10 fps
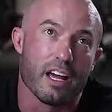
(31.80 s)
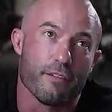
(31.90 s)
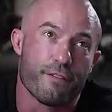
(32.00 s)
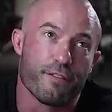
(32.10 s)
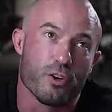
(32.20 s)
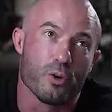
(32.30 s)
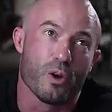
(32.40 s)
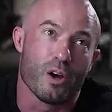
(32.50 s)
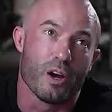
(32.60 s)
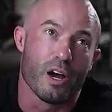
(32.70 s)
if
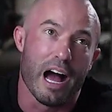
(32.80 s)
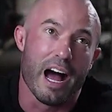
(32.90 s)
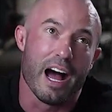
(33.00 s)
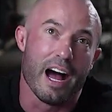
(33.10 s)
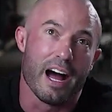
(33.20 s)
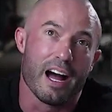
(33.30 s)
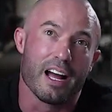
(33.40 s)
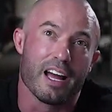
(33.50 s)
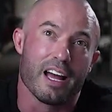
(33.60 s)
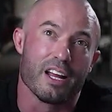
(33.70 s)
you are
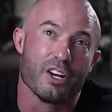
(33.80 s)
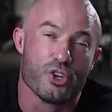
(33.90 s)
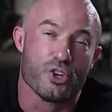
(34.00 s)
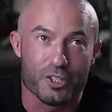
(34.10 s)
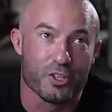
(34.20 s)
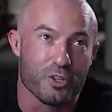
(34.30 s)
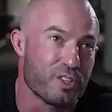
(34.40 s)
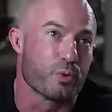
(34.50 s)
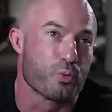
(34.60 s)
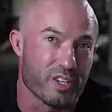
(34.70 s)
not
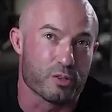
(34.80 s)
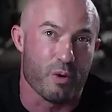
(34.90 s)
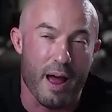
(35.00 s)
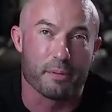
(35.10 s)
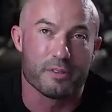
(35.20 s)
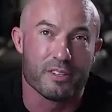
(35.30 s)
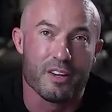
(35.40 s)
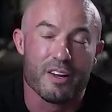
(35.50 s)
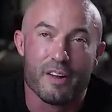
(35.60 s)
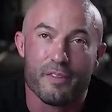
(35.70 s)
using wrist wraps,
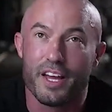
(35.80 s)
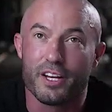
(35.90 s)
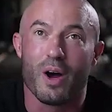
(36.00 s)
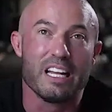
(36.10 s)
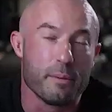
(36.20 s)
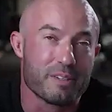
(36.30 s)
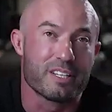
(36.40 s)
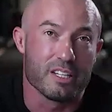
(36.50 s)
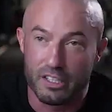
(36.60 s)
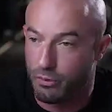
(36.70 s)
then you are
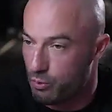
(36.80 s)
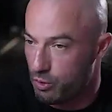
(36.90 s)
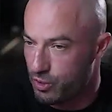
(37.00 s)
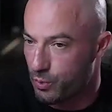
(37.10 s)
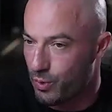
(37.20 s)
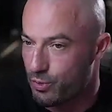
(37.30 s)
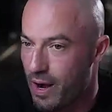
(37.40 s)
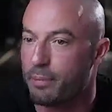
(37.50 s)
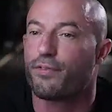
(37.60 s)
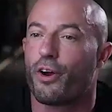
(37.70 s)
limited using wrist
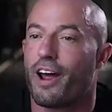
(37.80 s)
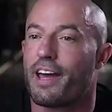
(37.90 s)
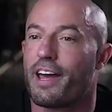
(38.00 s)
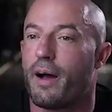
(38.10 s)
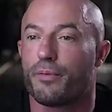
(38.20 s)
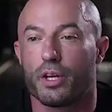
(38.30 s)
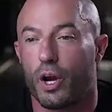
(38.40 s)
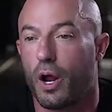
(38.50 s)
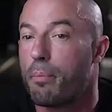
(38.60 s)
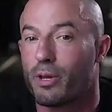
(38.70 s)
wraps for
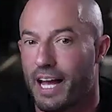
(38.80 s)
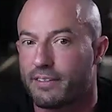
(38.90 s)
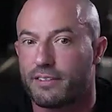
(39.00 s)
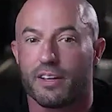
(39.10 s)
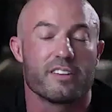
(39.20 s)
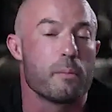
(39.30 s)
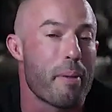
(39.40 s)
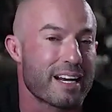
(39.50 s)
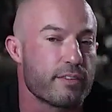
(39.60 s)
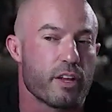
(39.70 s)
a pulling exercise and
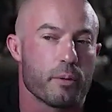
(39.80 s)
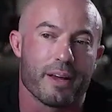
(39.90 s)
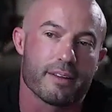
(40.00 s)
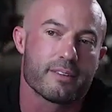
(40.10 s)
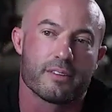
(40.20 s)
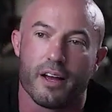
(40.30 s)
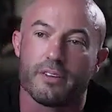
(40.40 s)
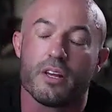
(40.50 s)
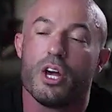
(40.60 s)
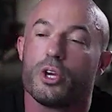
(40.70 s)
back developing
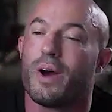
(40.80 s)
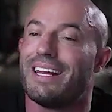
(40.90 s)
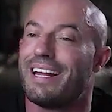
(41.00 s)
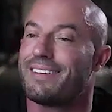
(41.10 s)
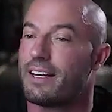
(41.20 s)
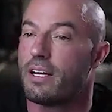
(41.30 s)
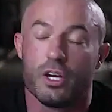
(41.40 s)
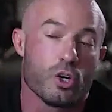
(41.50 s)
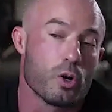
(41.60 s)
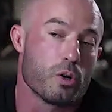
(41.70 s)
exercise. You are letting
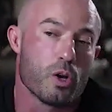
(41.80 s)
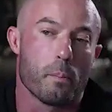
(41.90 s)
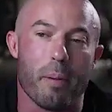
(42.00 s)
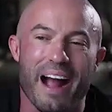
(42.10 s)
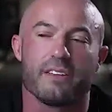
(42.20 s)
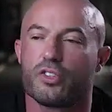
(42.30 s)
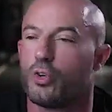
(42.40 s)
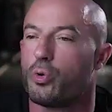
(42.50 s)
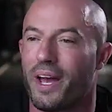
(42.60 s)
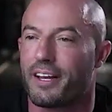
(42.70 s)
your back is
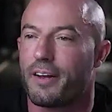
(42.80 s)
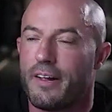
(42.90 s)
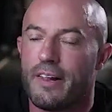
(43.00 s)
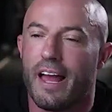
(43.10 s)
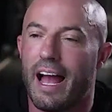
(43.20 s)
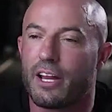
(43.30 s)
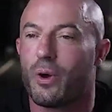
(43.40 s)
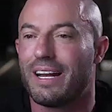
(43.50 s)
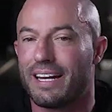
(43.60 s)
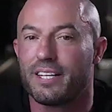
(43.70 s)
too weak, and you
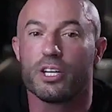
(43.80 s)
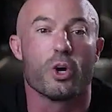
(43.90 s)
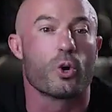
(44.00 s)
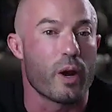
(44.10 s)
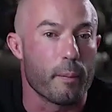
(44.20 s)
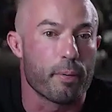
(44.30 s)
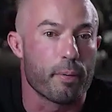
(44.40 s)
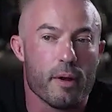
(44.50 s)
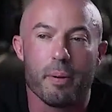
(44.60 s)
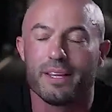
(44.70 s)
are letting your grip
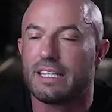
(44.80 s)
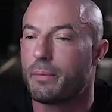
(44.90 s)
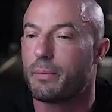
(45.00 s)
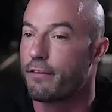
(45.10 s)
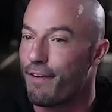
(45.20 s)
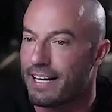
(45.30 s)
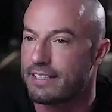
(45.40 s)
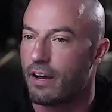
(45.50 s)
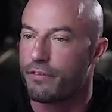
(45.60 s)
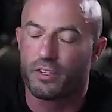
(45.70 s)
be the limiting
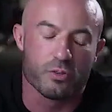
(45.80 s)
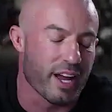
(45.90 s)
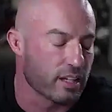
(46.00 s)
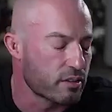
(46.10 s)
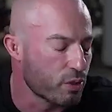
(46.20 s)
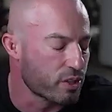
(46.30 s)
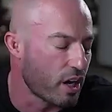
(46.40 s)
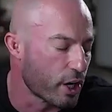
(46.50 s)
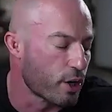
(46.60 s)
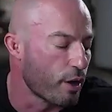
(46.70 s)
factor of your strength, which
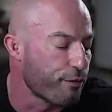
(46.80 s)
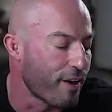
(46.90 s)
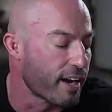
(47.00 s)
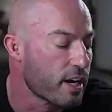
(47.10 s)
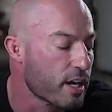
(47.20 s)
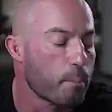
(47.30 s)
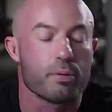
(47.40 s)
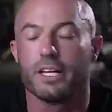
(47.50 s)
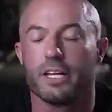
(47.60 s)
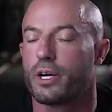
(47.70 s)
I don't know if I
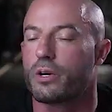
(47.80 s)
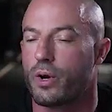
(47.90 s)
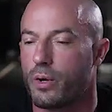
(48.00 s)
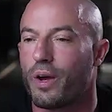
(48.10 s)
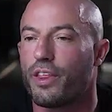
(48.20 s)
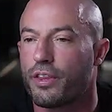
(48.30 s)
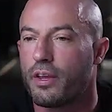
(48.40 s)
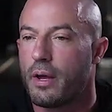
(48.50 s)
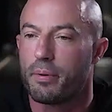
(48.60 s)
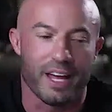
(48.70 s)
completely agree with,
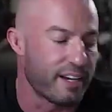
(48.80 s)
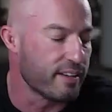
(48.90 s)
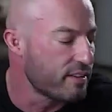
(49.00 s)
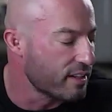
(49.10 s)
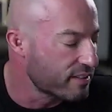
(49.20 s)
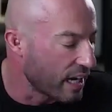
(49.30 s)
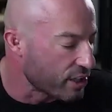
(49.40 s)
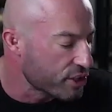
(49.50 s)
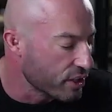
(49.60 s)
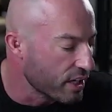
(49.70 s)
but that is the
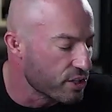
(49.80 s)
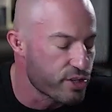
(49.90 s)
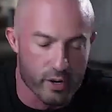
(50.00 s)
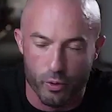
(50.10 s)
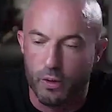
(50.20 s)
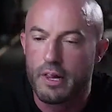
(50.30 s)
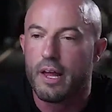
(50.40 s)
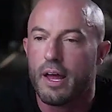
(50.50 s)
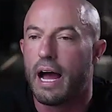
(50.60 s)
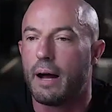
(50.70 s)
discussion in general.
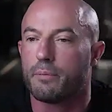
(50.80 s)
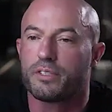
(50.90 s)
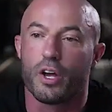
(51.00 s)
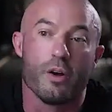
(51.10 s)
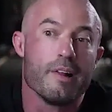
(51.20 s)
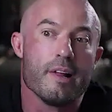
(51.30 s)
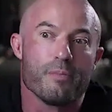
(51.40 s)
So